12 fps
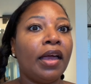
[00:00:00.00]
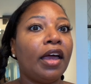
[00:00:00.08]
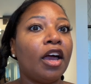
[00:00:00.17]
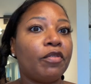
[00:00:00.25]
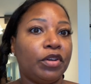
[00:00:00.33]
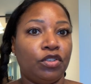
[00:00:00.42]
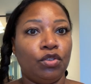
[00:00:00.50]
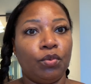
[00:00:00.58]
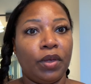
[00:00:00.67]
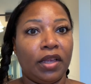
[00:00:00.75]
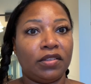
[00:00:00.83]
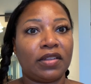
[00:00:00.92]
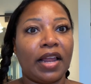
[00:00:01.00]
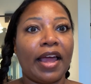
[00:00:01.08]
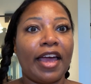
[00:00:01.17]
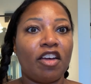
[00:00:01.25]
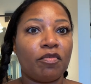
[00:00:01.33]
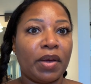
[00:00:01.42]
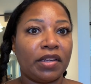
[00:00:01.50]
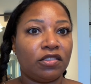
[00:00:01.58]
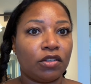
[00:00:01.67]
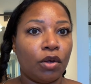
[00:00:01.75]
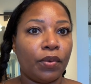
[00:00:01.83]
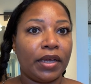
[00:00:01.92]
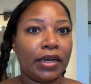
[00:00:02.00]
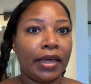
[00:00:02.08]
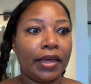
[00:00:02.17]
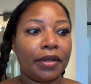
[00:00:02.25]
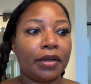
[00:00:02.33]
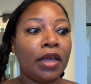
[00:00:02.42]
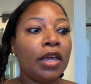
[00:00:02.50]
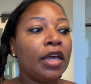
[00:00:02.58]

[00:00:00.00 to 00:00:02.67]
every 2 weeks that I have my sew-in in.